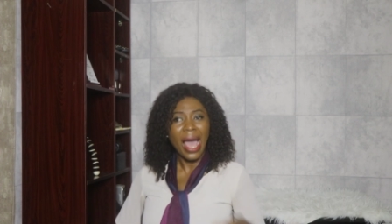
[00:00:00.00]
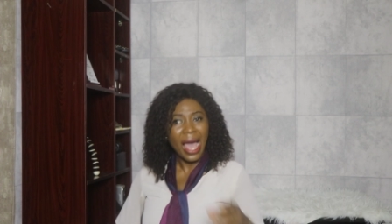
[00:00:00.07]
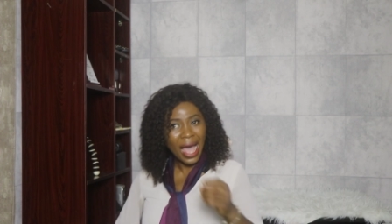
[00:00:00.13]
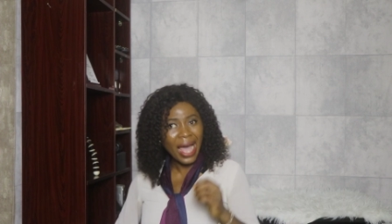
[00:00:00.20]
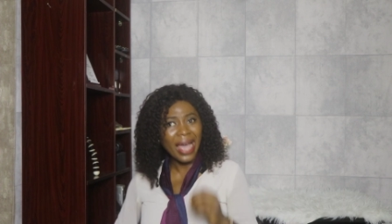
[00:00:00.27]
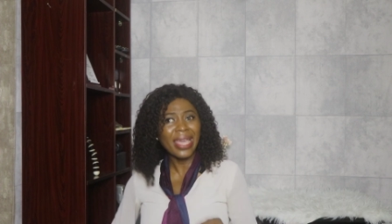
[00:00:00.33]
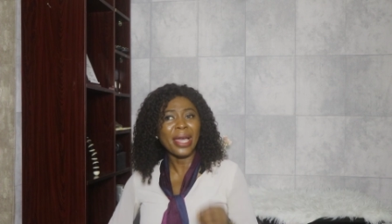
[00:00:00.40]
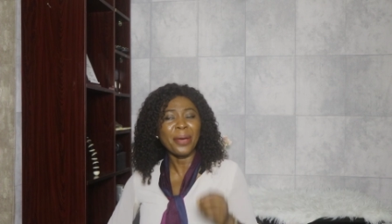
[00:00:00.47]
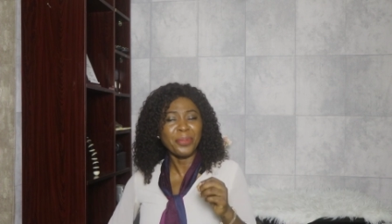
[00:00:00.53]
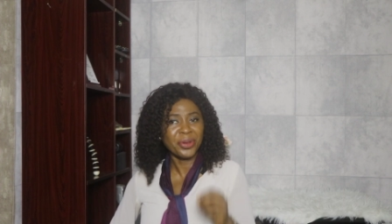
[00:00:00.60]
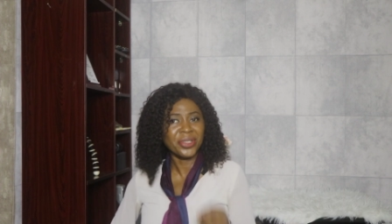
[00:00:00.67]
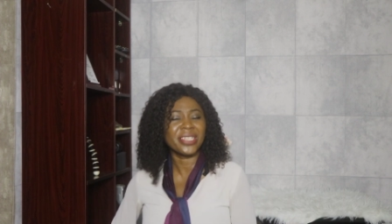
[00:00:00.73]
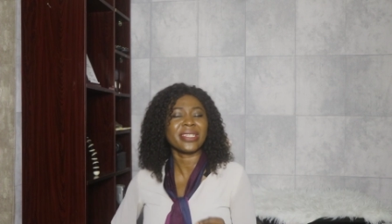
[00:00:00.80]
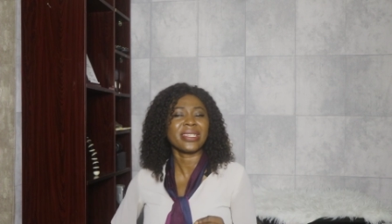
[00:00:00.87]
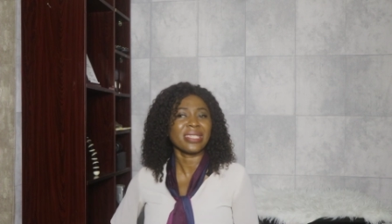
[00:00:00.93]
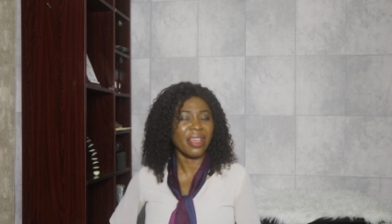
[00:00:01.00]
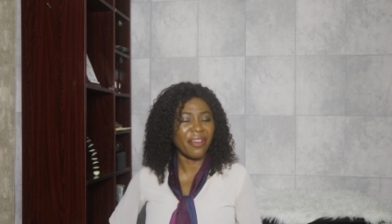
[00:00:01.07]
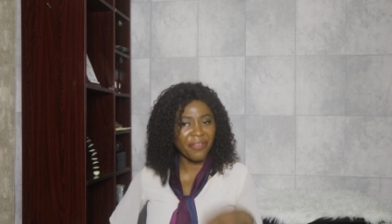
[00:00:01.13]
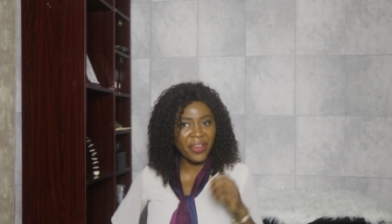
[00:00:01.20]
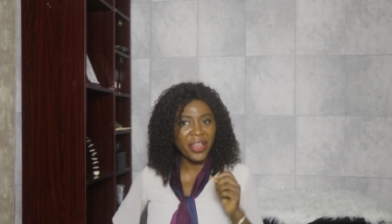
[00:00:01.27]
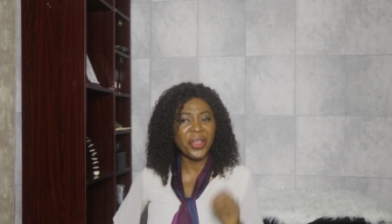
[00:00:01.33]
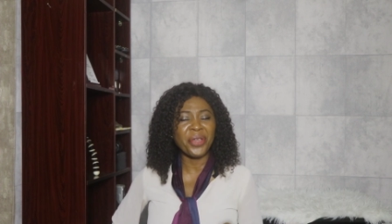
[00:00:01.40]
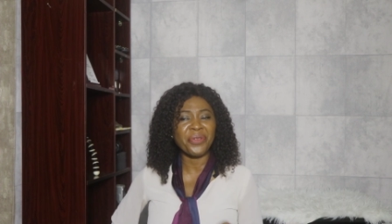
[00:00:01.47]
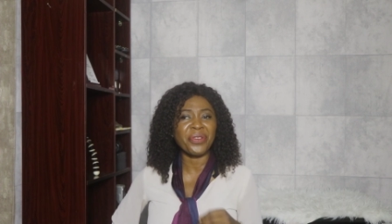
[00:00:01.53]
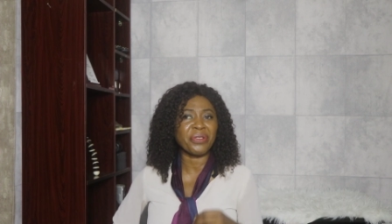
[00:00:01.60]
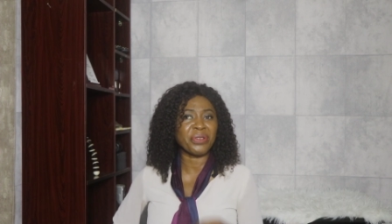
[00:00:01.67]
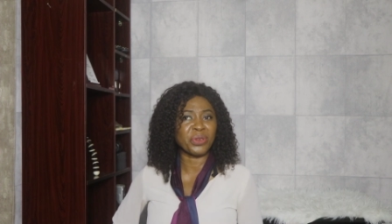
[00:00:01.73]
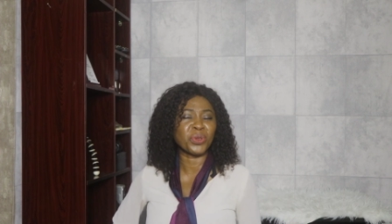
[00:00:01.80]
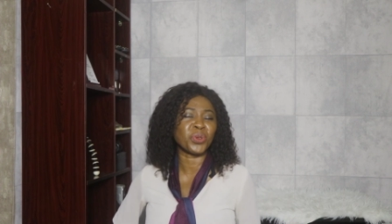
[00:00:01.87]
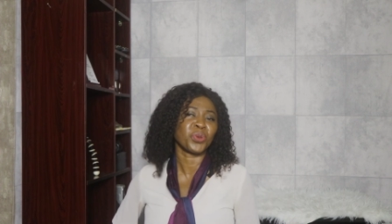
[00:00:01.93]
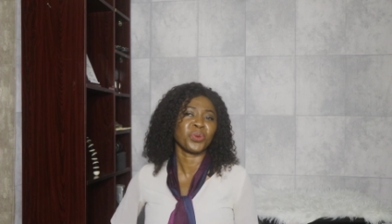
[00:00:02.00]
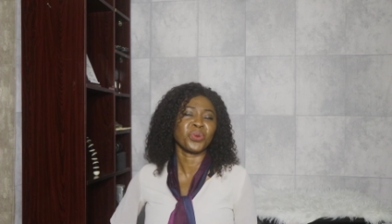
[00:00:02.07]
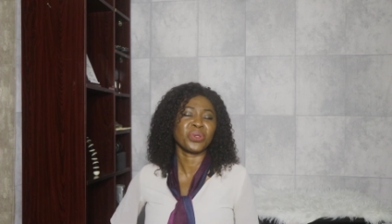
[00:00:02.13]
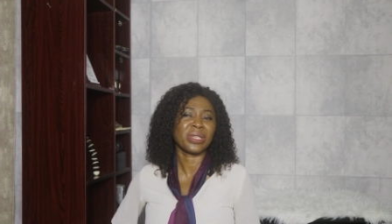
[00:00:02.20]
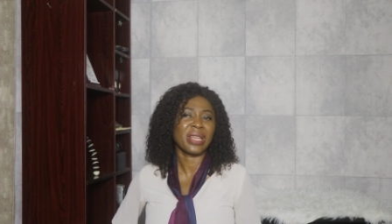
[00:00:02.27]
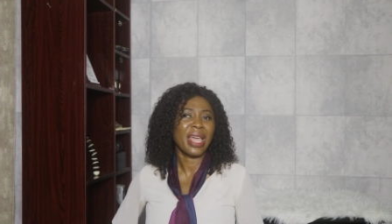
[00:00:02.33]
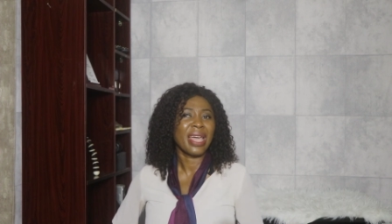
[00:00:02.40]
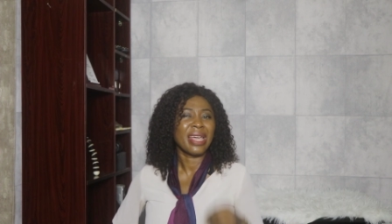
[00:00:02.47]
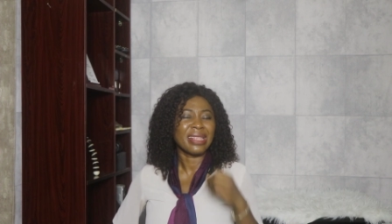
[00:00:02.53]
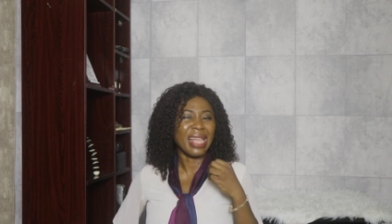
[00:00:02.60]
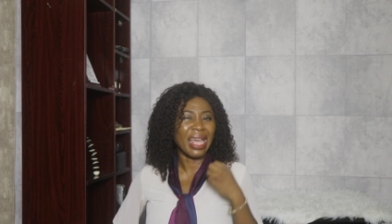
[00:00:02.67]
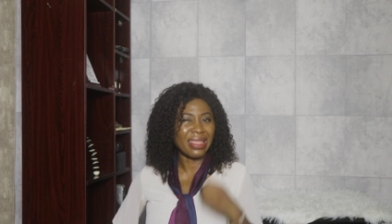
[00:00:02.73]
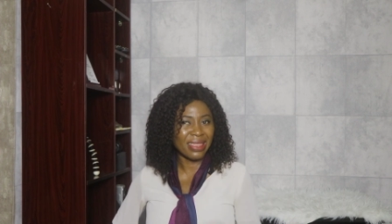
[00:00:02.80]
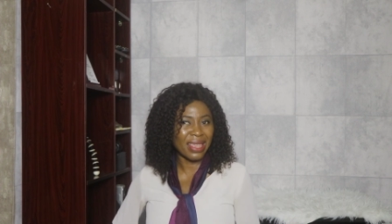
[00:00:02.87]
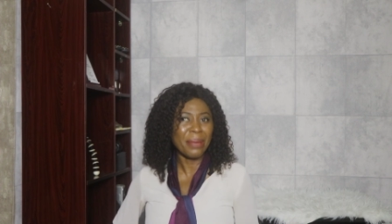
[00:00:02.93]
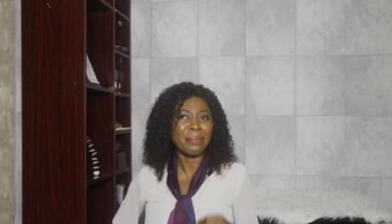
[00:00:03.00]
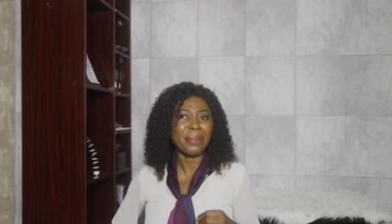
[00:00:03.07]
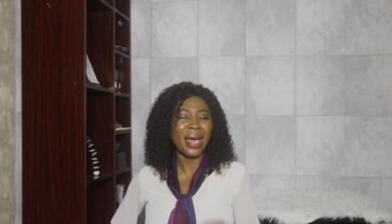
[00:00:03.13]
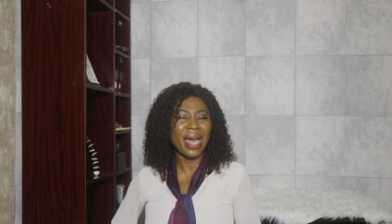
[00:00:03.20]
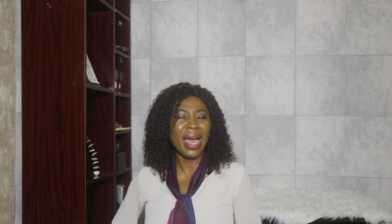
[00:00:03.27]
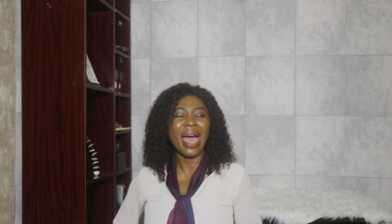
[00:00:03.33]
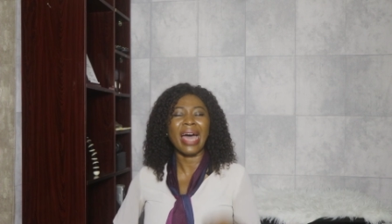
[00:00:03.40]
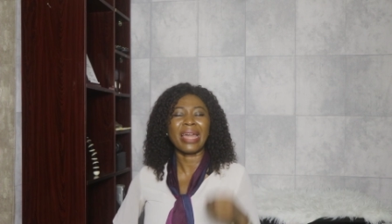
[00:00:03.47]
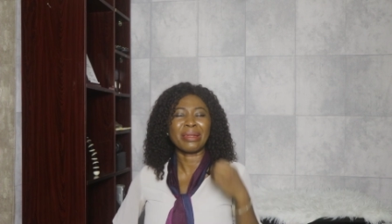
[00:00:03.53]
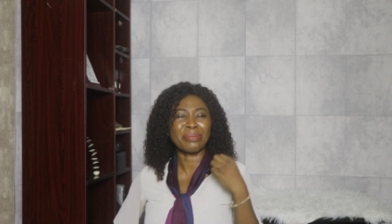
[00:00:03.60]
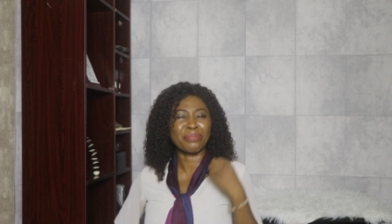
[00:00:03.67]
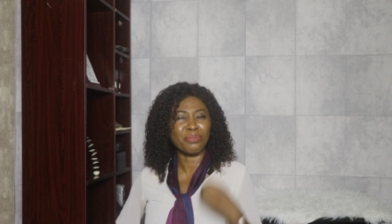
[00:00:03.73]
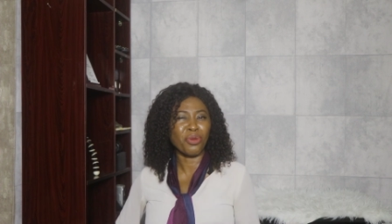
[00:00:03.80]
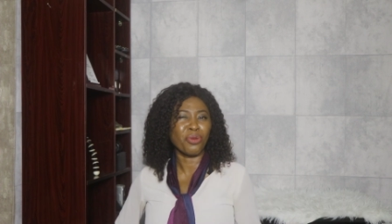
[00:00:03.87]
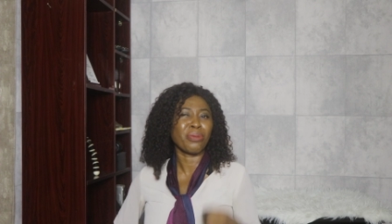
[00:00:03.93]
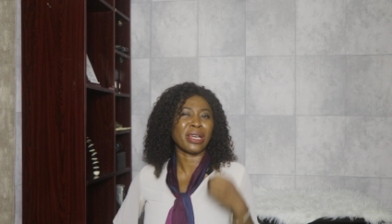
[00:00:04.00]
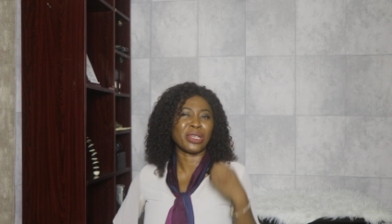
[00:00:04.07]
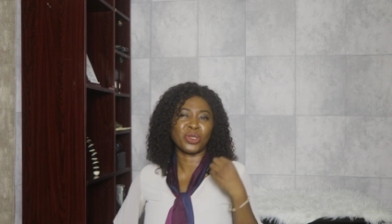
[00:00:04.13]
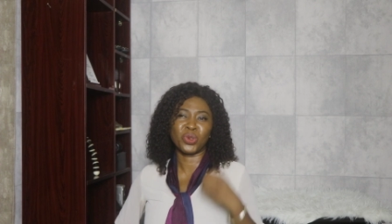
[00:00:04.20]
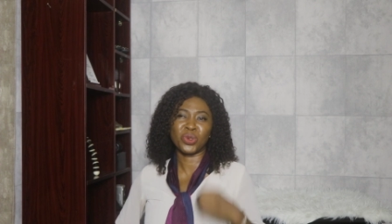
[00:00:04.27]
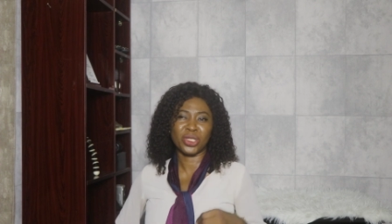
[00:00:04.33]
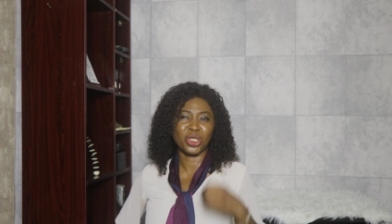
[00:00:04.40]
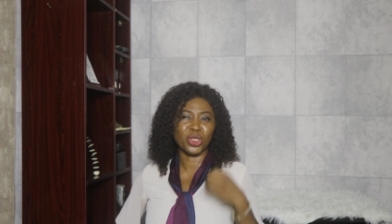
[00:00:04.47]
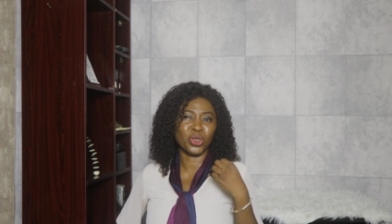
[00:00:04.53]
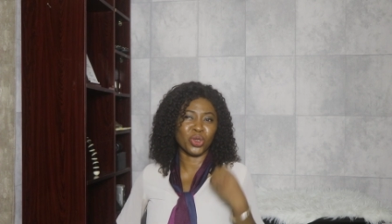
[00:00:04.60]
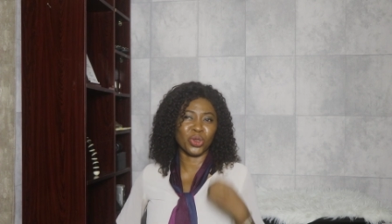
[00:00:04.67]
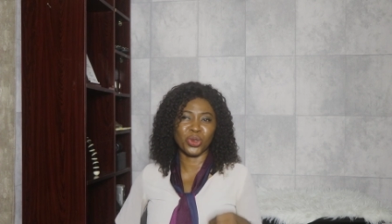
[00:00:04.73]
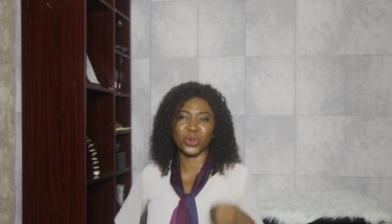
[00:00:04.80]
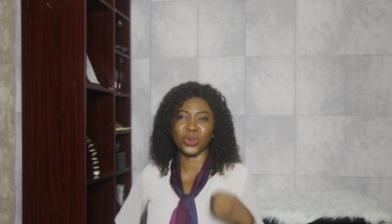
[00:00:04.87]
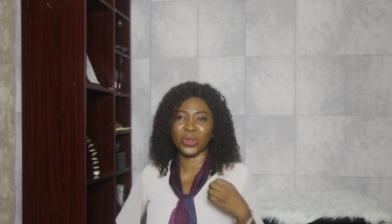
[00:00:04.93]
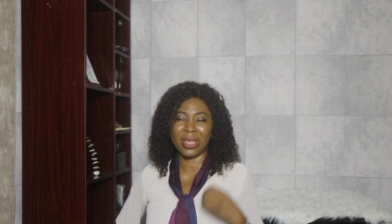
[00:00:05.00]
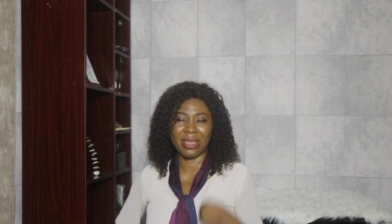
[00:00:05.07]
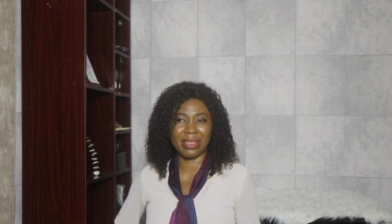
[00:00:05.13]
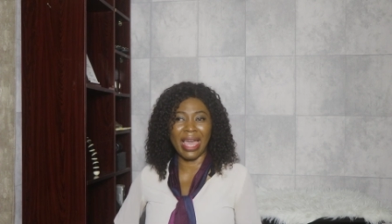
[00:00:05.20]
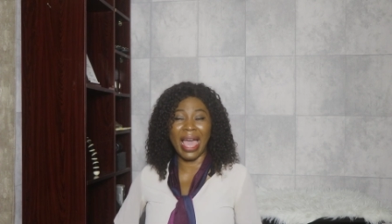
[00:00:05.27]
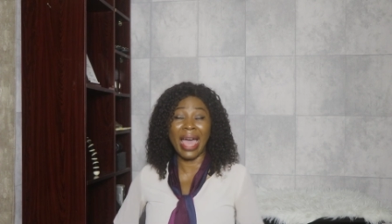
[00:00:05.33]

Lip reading: I am predicting that very, very soon that Themba and Mpho might shoot a shot together.